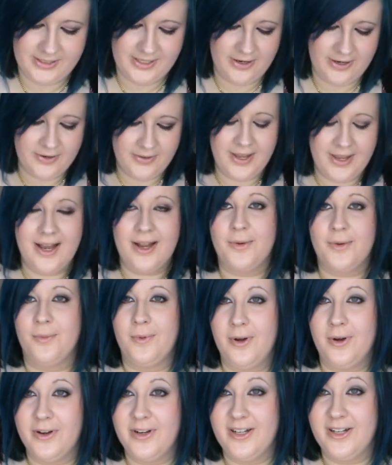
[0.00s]
They only had
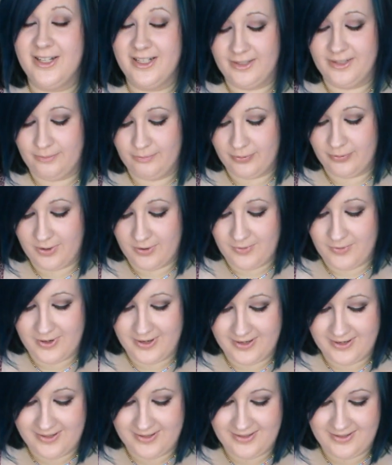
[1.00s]
one and it's
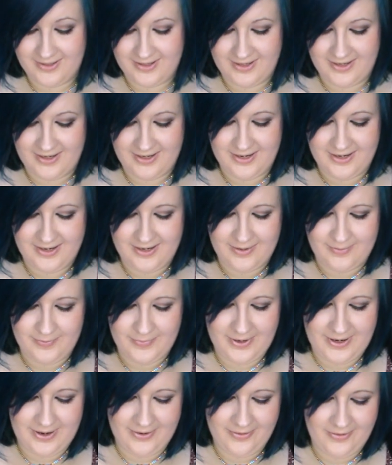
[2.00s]
broken,
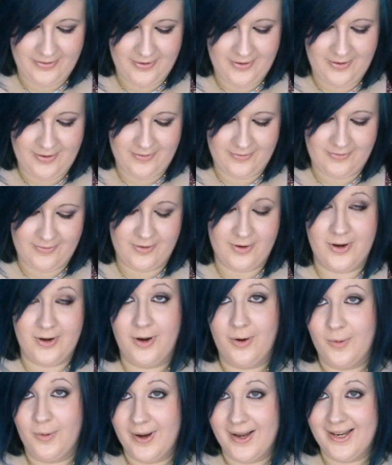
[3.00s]
but I thought for a
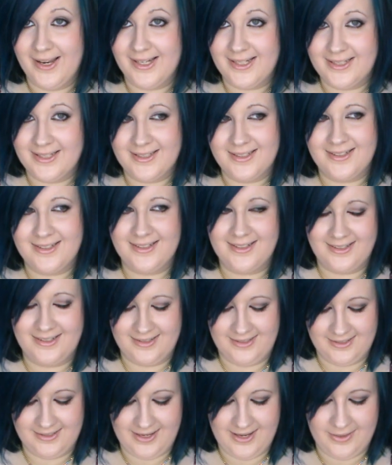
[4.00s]
quid,
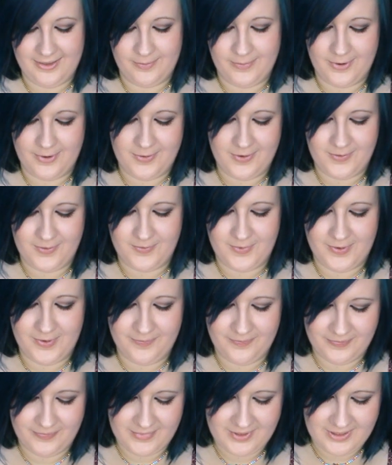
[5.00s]
I'll get the broken one.
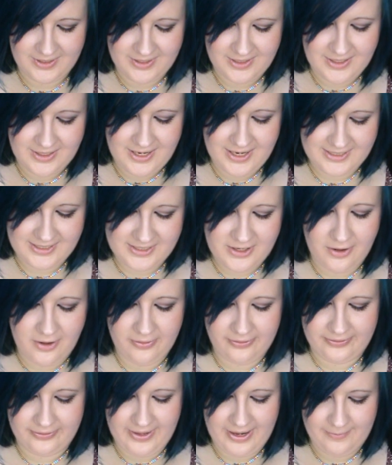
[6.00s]
It's
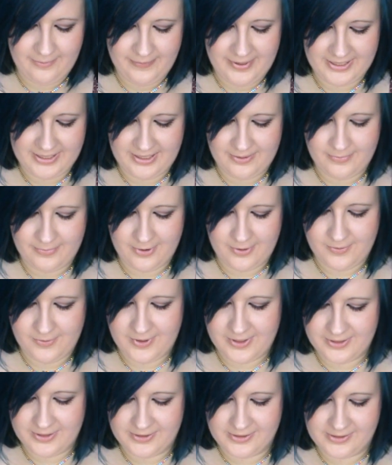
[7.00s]
not that badly
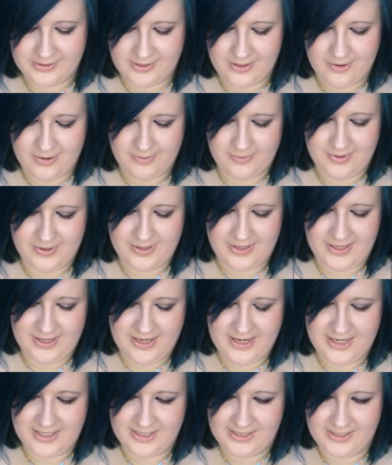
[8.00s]
broken, so
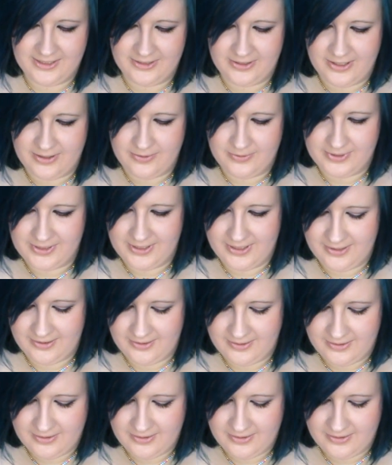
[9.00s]
you can still use it.